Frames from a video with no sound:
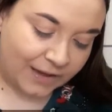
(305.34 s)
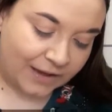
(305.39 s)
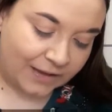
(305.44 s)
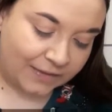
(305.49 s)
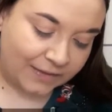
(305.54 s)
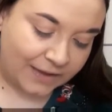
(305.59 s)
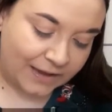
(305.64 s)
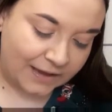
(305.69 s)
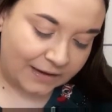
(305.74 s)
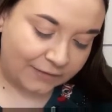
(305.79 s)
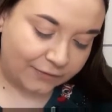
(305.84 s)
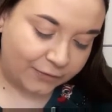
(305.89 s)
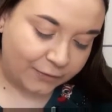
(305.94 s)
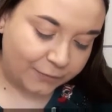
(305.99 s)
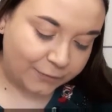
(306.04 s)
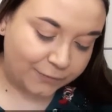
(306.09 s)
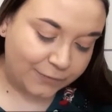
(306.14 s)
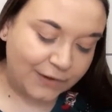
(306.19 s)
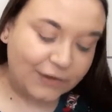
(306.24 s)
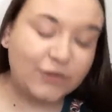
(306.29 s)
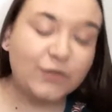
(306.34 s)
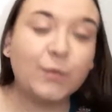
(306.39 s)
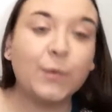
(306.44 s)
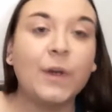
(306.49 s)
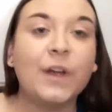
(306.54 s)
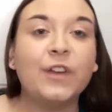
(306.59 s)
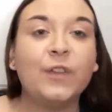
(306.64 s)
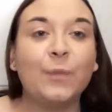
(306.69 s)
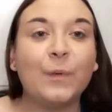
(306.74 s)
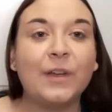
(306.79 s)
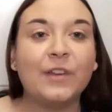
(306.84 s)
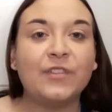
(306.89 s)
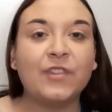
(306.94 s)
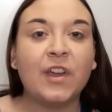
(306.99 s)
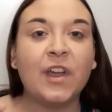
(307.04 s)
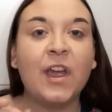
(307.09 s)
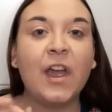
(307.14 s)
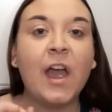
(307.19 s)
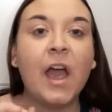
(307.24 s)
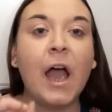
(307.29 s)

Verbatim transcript: and then some French words which